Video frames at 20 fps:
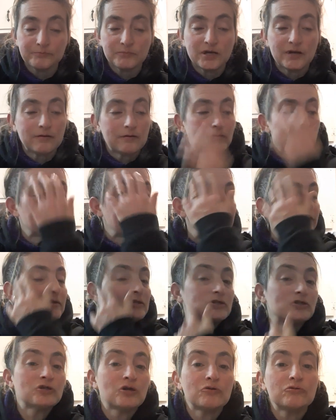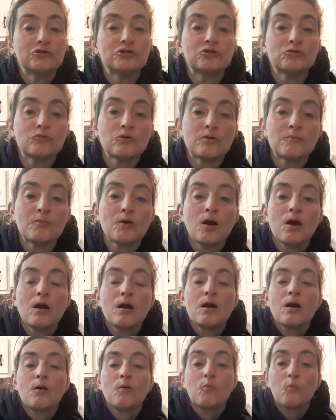We have, we have a snowstorm
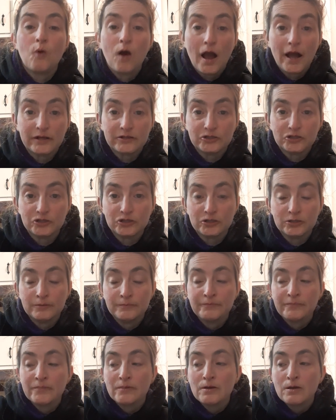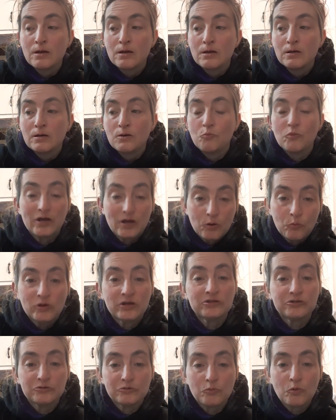watch, a
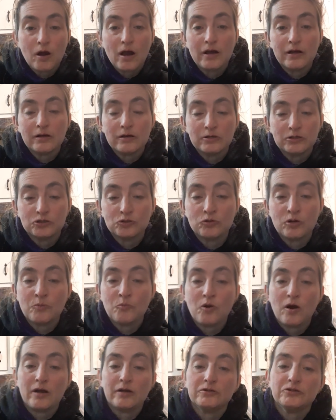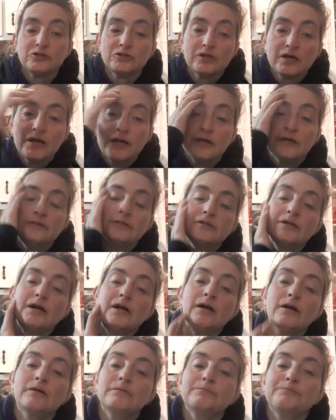winter watch, a storm watch, and
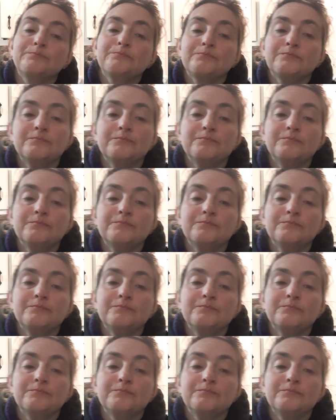um.